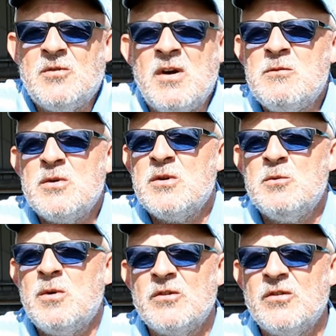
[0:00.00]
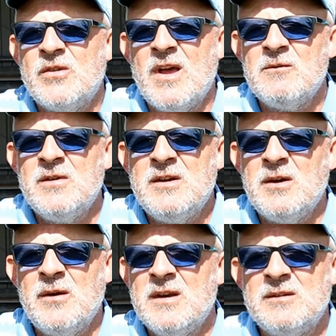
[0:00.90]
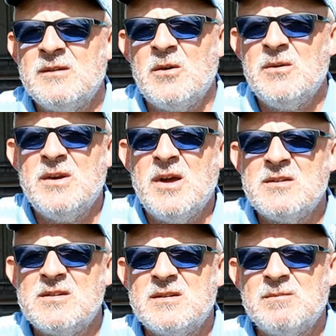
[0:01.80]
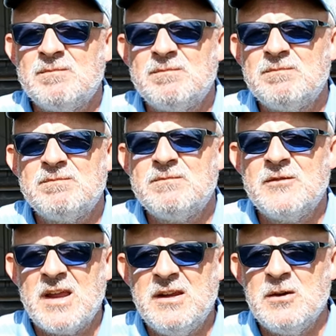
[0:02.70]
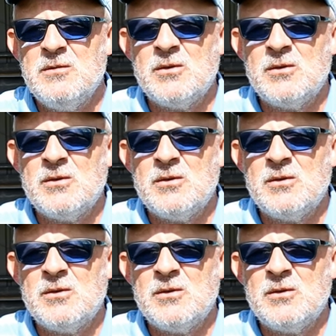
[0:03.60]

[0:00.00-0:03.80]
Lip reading: for everyone who watched that video and it's gone nuts, thank you.